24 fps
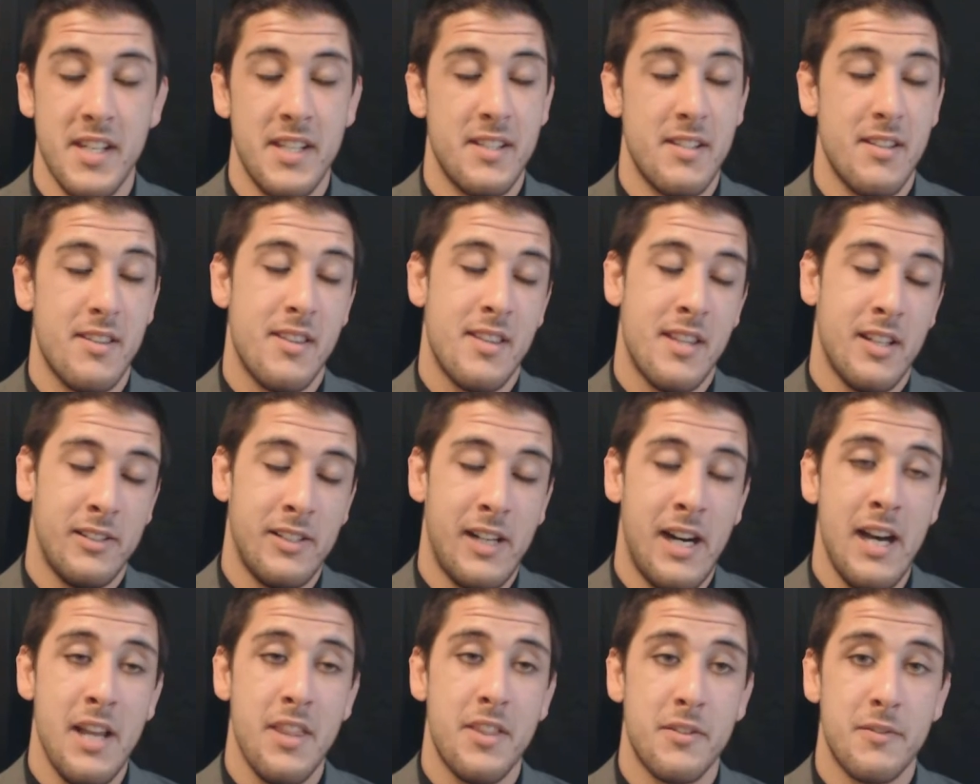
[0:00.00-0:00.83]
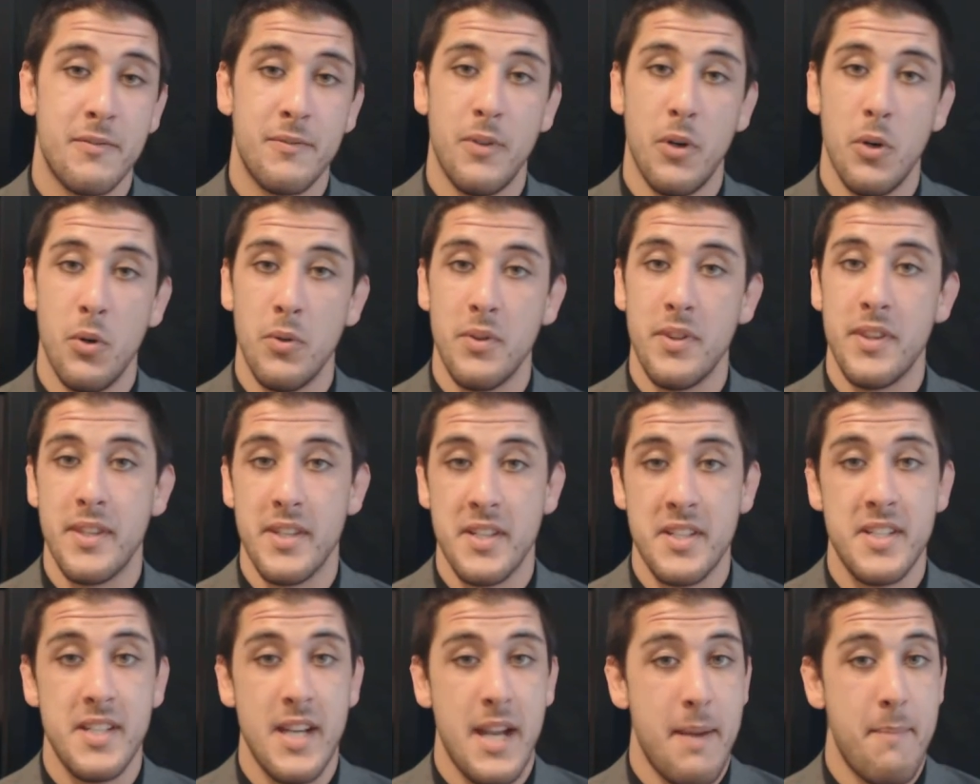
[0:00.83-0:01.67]
and they'll either vote
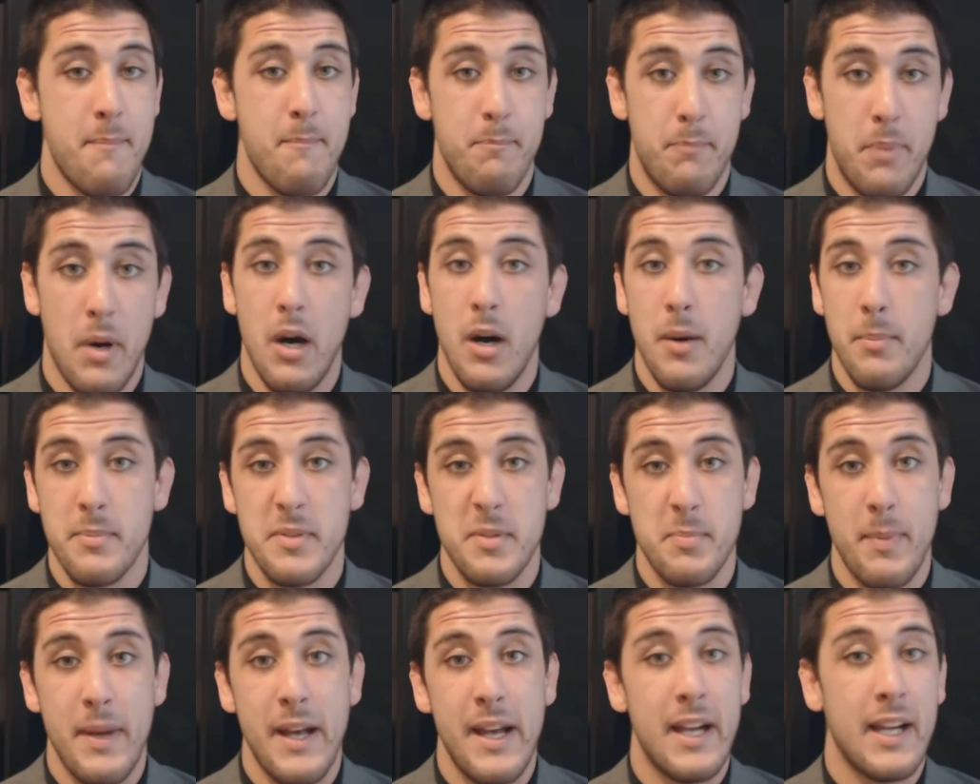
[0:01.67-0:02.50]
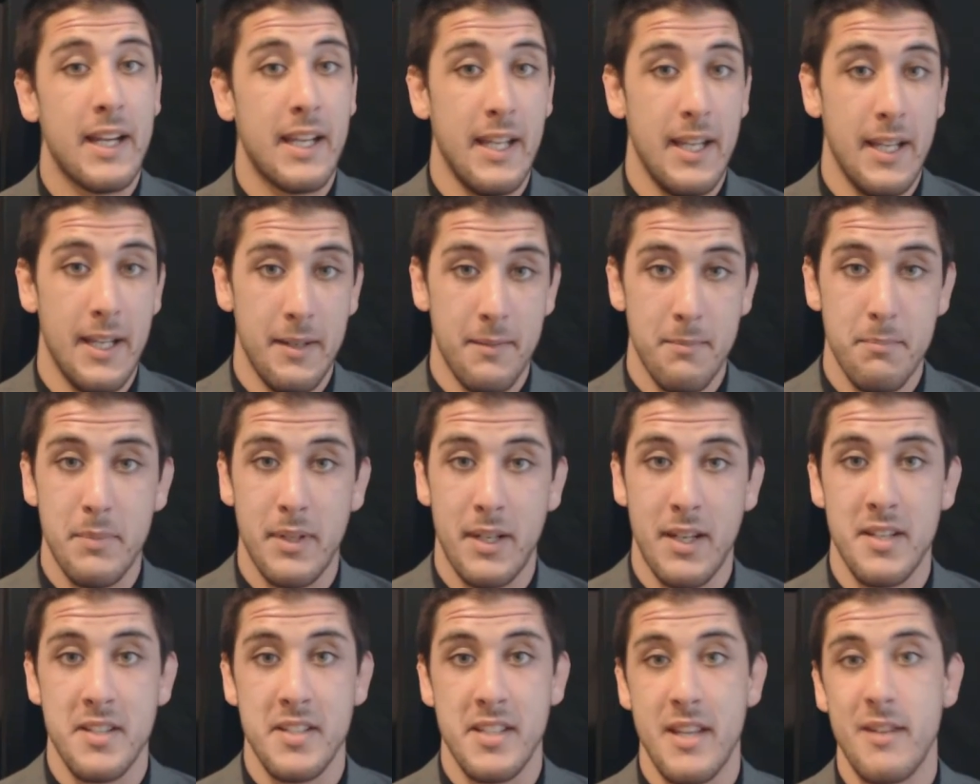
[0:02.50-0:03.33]
the same bums back in
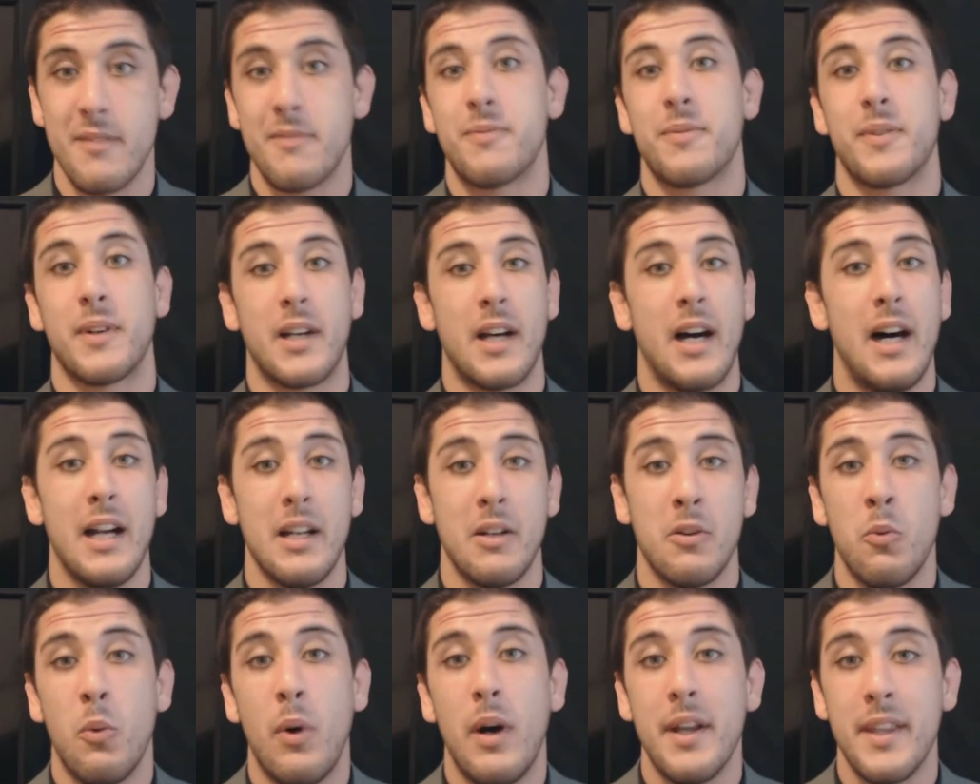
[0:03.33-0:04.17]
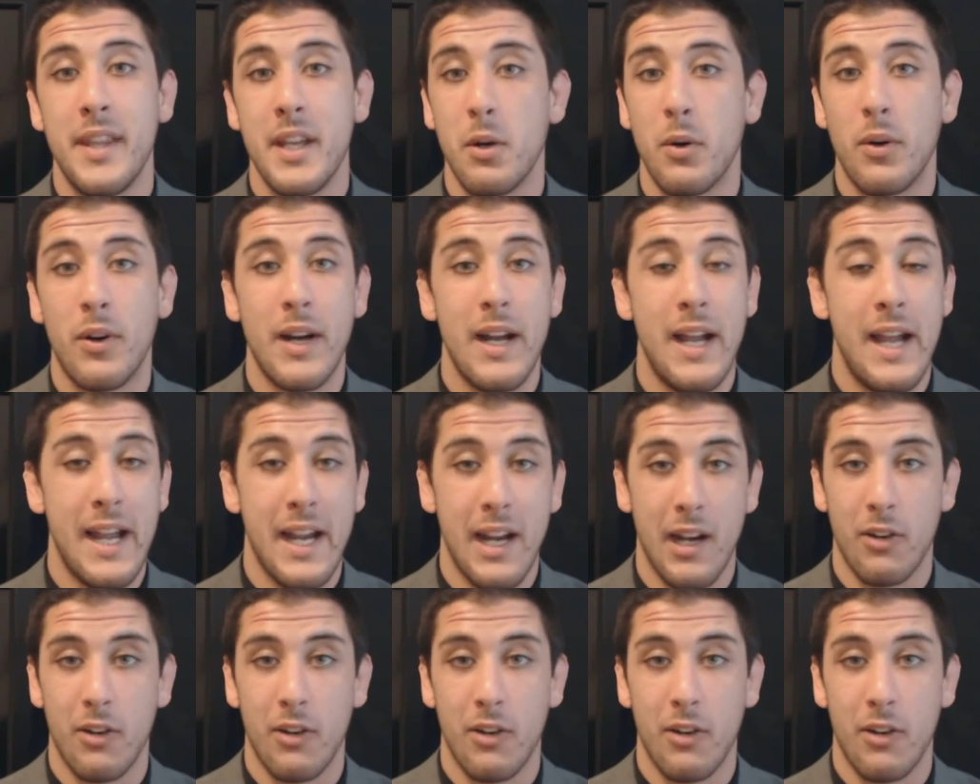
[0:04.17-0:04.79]
because they've forgotten why they were